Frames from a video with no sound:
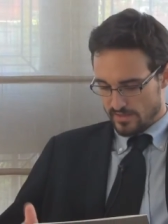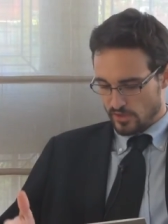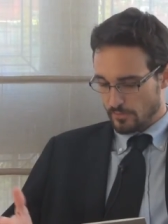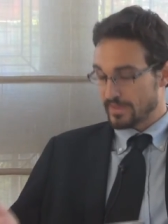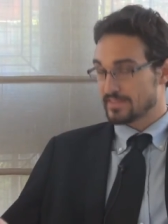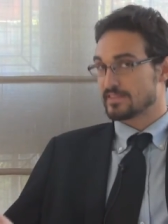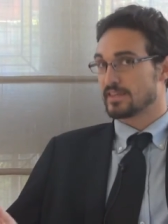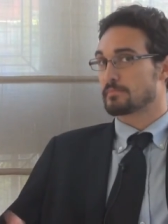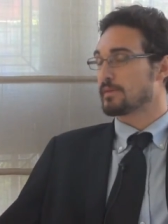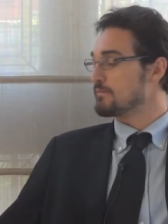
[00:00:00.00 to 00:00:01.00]

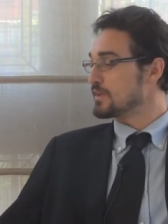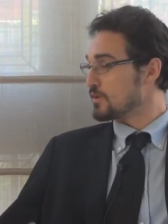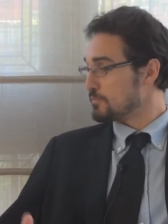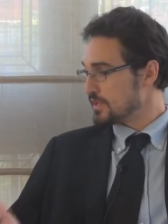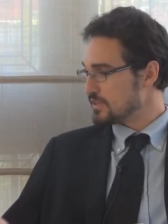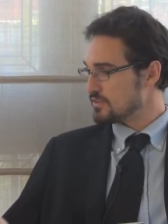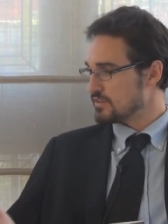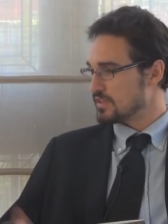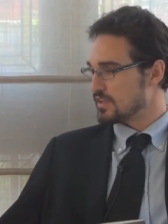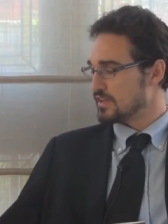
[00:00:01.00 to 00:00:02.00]
domestic public opinion
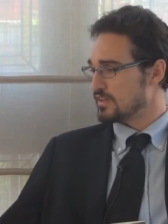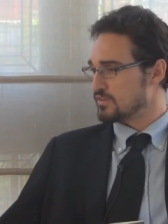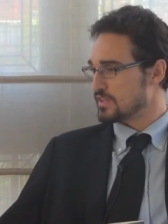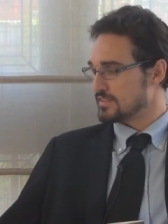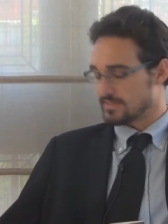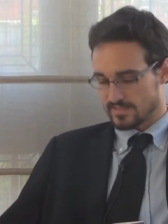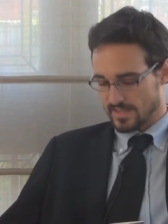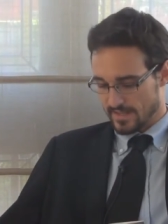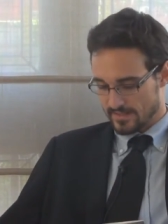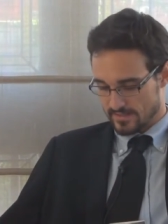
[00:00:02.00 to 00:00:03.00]
in the United
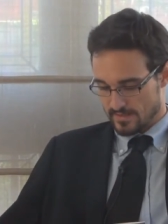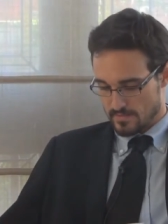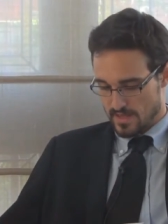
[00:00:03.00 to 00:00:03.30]
States.